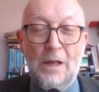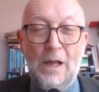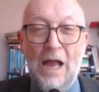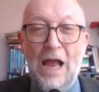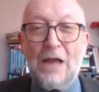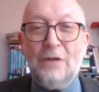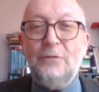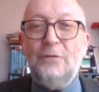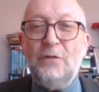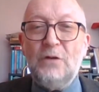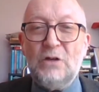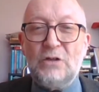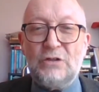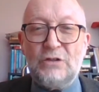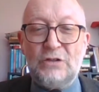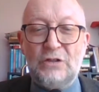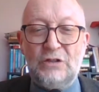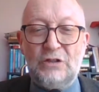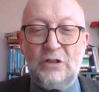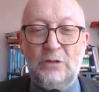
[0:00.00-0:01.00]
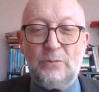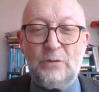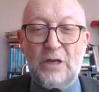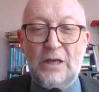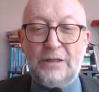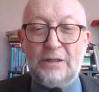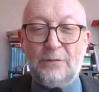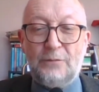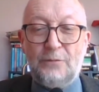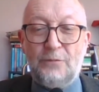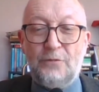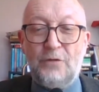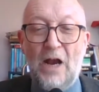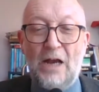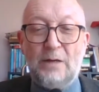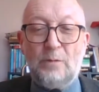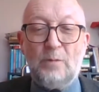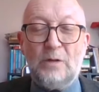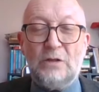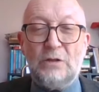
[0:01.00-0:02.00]
At first, this seems like a
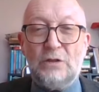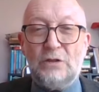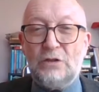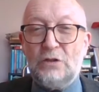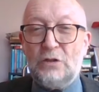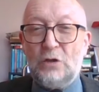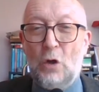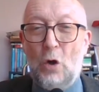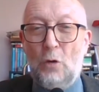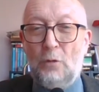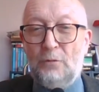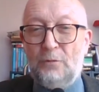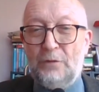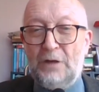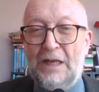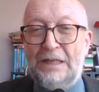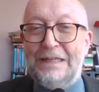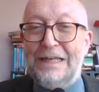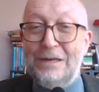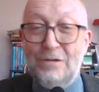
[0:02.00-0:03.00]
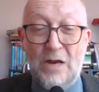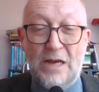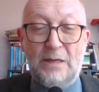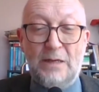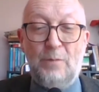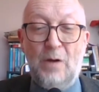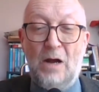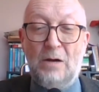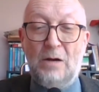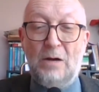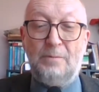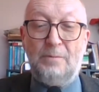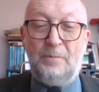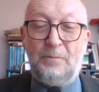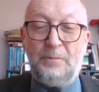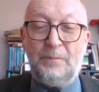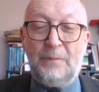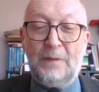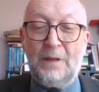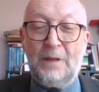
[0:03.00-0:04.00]
fragment of a lyric poem,
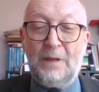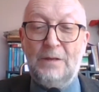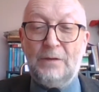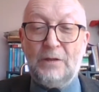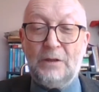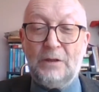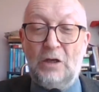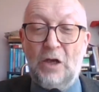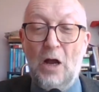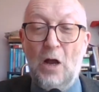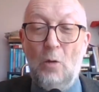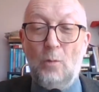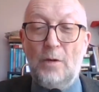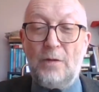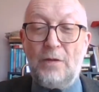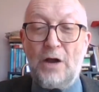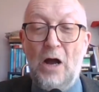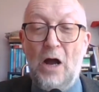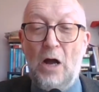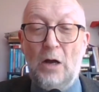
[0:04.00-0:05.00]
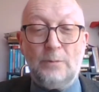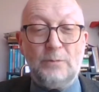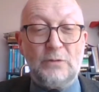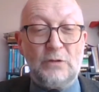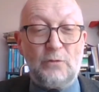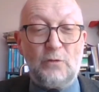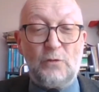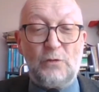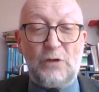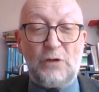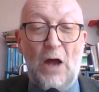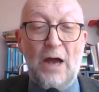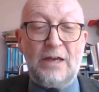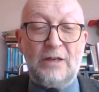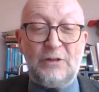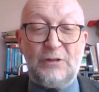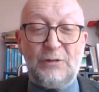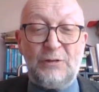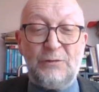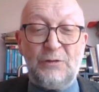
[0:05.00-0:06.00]
the girl with her arms full of
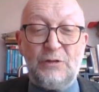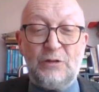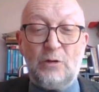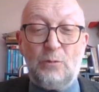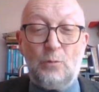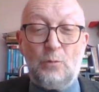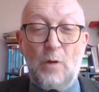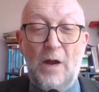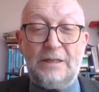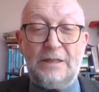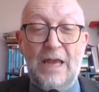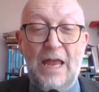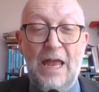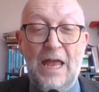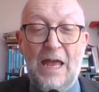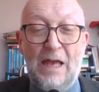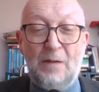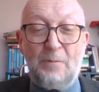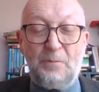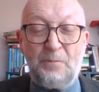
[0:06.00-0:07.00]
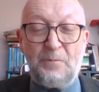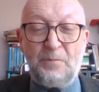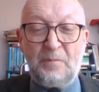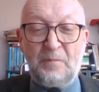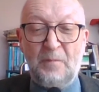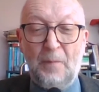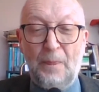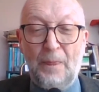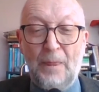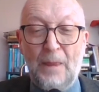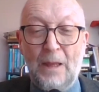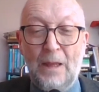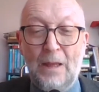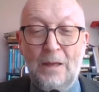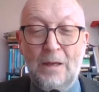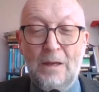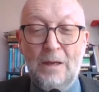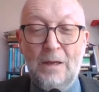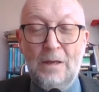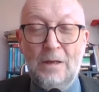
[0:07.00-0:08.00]
hyacinths and wet hair.
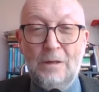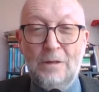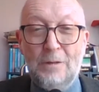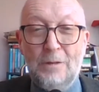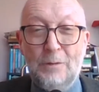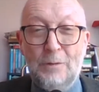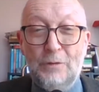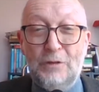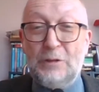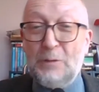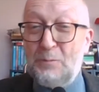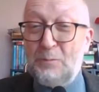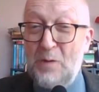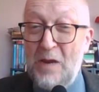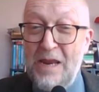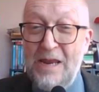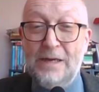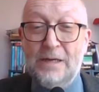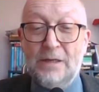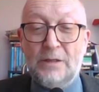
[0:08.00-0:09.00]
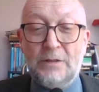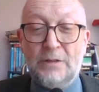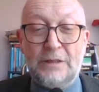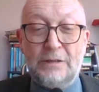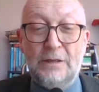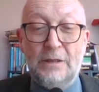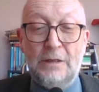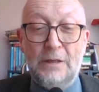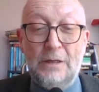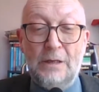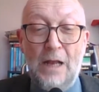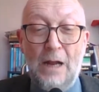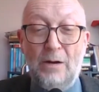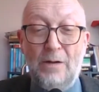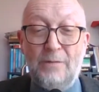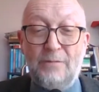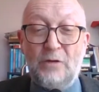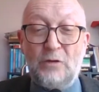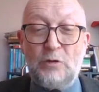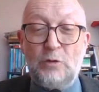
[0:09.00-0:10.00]
This appears,
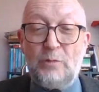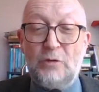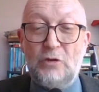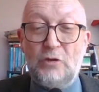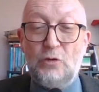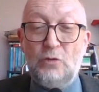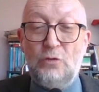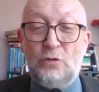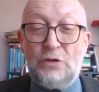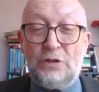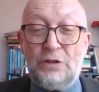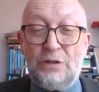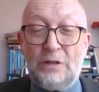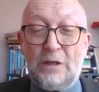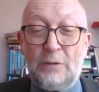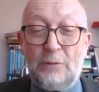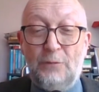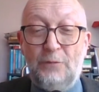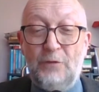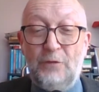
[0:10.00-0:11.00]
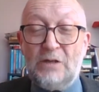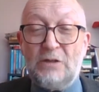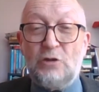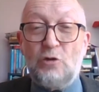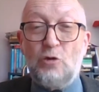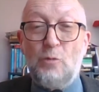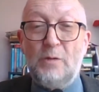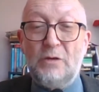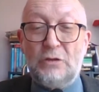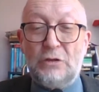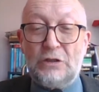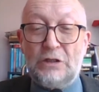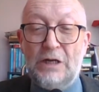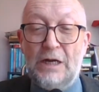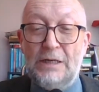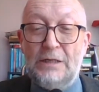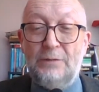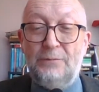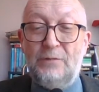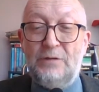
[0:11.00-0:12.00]
however, to produce, at first, almost a
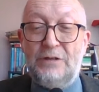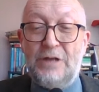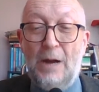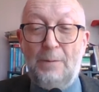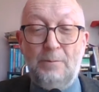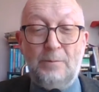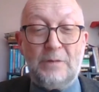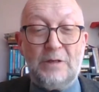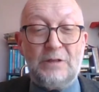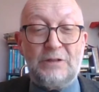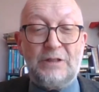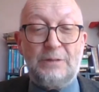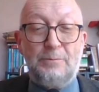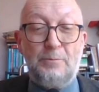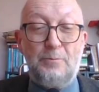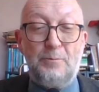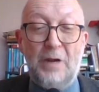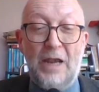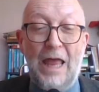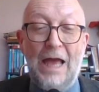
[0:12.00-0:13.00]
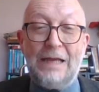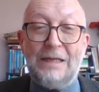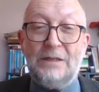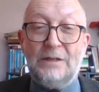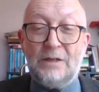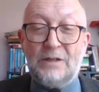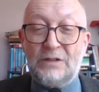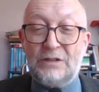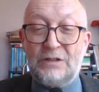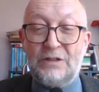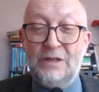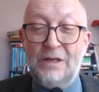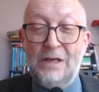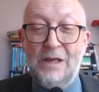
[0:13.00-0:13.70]
kind of dumbness and blindness